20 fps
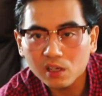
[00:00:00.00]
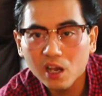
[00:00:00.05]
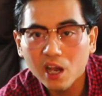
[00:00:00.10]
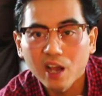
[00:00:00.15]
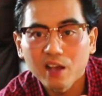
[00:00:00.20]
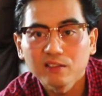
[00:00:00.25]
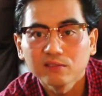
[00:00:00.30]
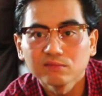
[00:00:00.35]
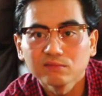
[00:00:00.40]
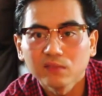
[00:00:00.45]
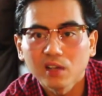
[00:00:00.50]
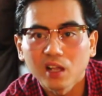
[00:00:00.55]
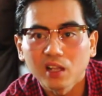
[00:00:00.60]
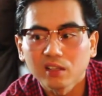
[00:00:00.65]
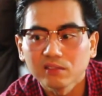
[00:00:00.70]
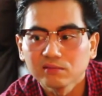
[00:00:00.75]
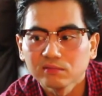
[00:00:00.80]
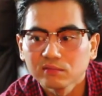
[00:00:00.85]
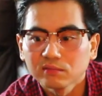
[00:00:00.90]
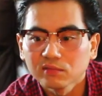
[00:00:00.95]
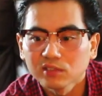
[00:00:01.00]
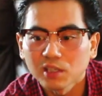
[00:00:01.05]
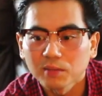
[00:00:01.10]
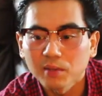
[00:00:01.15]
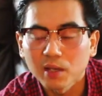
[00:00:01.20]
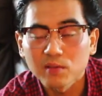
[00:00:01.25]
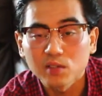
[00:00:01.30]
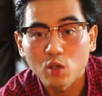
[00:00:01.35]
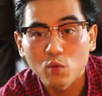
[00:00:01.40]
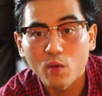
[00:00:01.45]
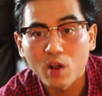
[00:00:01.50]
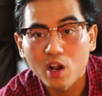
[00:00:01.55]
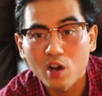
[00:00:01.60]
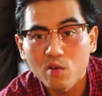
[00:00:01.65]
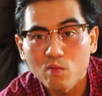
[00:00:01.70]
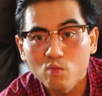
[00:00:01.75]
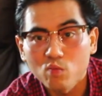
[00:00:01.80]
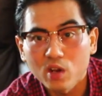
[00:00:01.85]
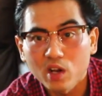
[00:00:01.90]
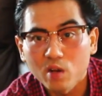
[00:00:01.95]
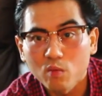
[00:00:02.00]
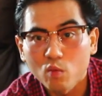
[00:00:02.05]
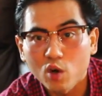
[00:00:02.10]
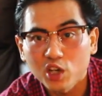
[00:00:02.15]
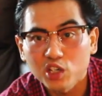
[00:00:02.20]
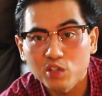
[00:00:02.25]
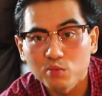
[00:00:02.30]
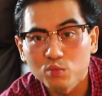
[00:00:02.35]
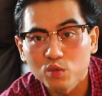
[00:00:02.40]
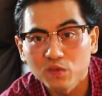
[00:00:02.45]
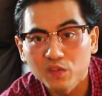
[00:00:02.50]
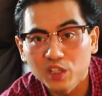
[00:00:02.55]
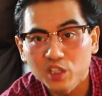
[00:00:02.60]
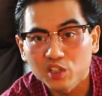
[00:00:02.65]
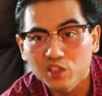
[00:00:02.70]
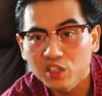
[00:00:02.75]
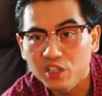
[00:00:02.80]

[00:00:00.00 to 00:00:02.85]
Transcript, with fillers: I, I, sometimes I wear them when I'm watching movies or